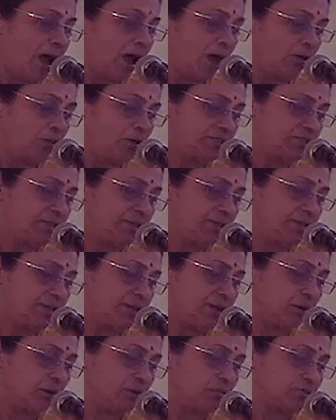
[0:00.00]
Outside
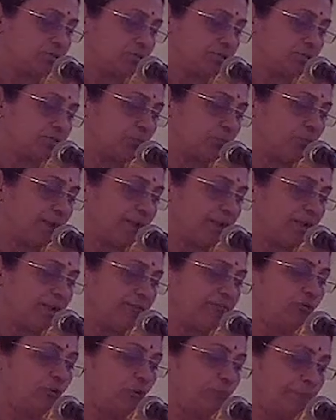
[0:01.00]
the houses,
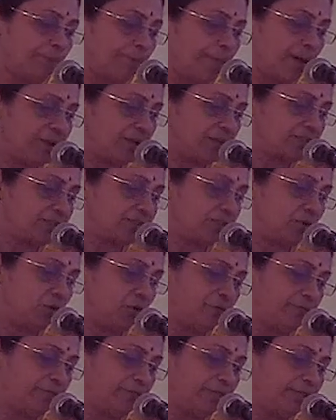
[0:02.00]
wide footpaths
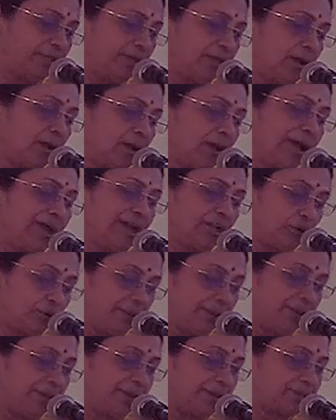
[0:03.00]
or vitika had
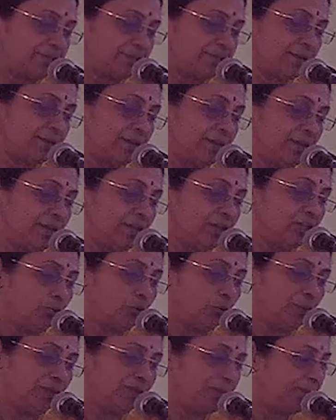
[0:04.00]
to be erected,
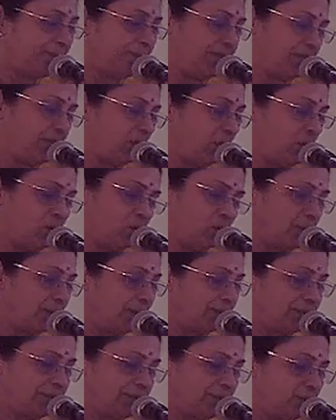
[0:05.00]
the width being
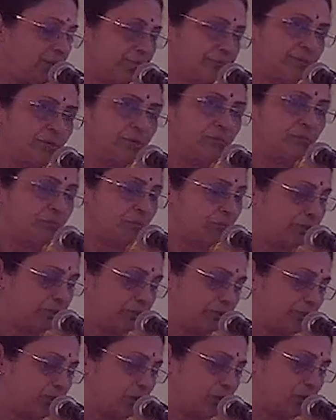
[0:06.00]
1/3 of the
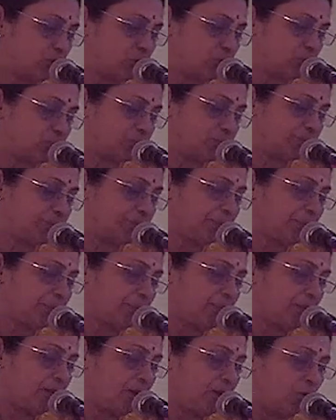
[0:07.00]
width of the house,
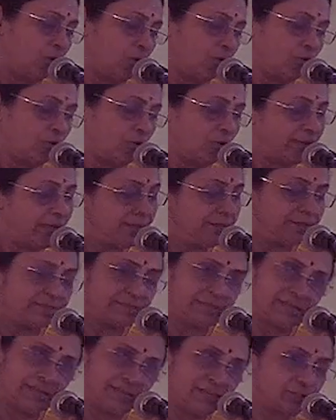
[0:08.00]
or on
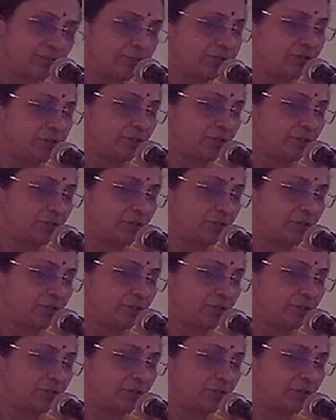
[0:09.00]
either sides of the